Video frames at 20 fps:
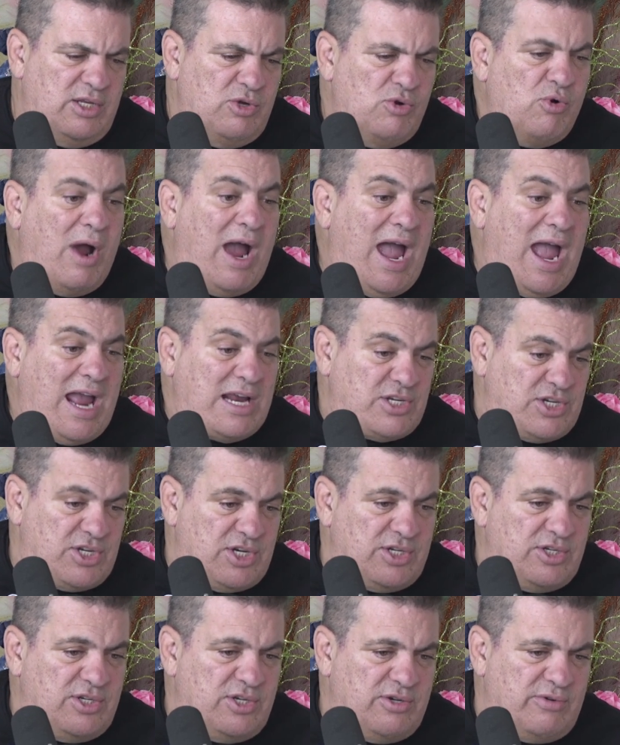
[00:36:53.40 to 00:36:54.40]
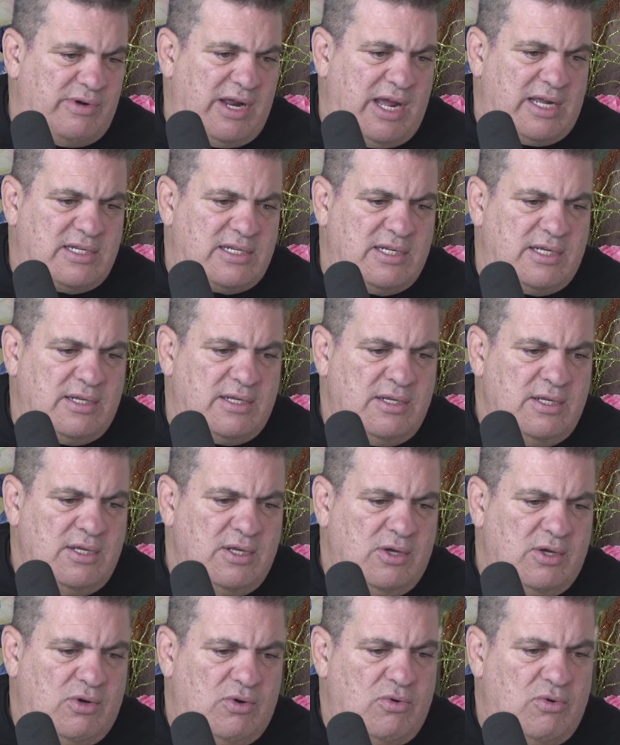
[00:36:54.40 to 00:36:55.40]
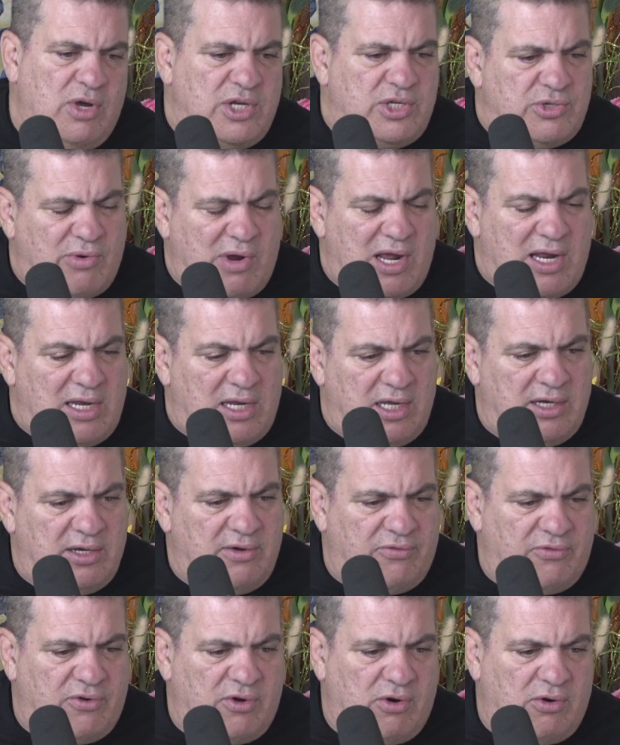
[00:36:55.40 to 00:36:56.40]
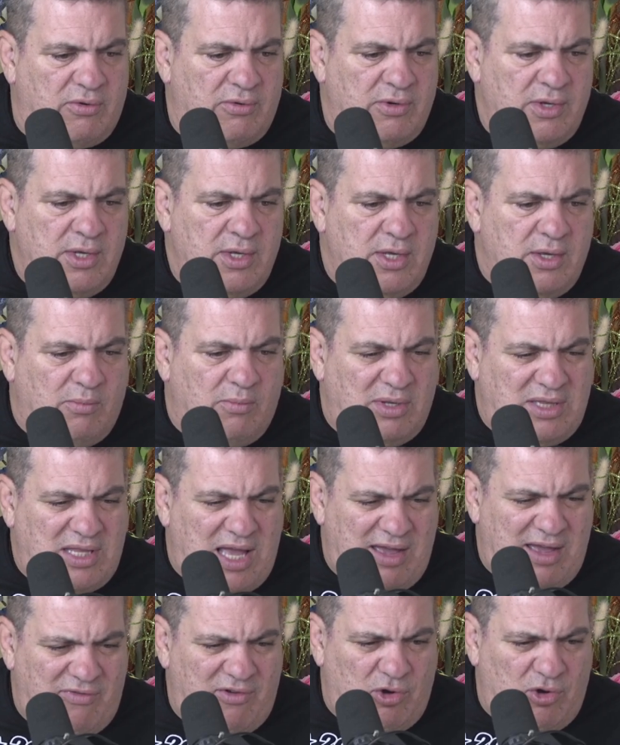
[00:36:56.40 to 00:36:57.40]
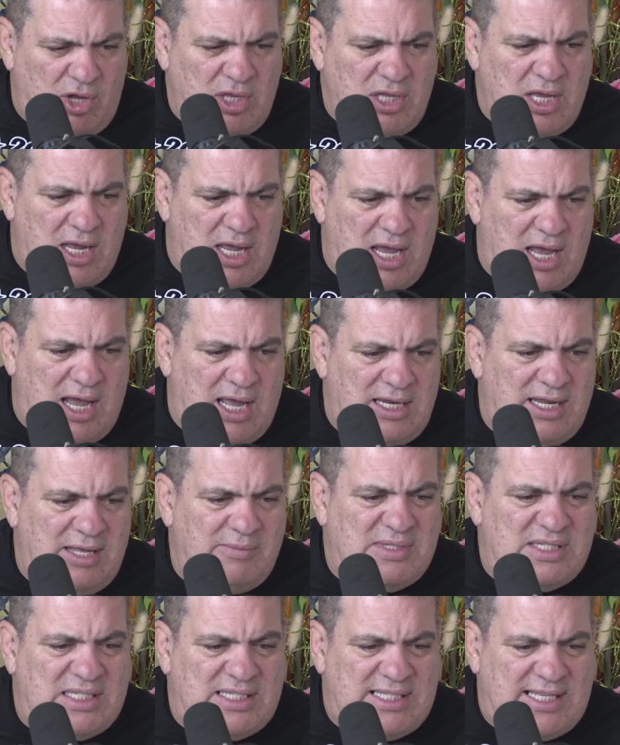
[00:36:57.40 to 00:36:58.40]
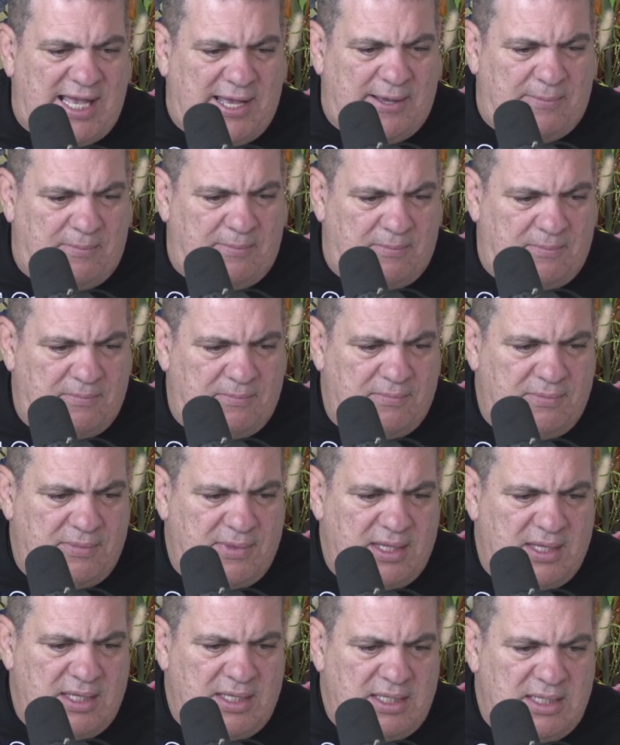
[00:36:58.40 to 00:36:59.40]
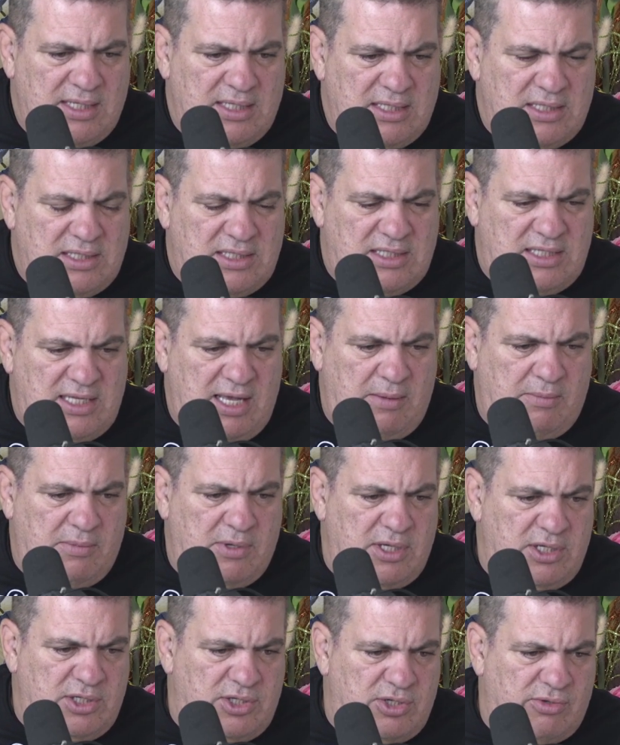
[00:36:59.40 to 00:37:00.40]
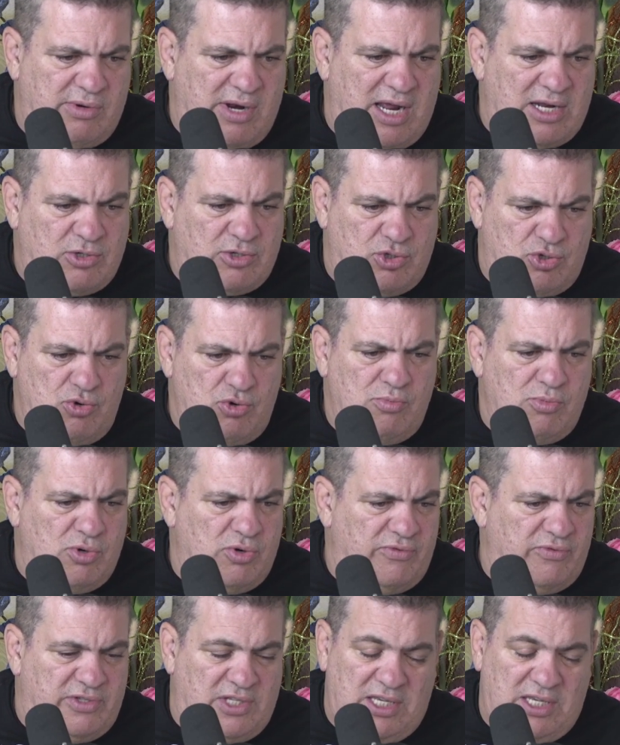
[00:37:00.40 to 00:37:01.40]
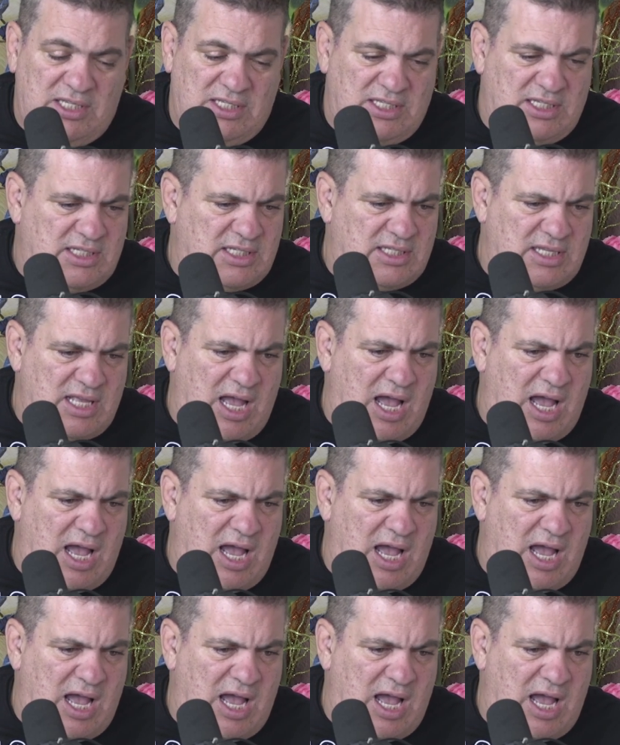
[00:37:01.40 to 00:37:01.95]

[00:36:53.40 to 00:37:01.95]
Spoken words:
new action director who I try learning from. But I have another guy named Sam. Sam, he directs 2 movies. His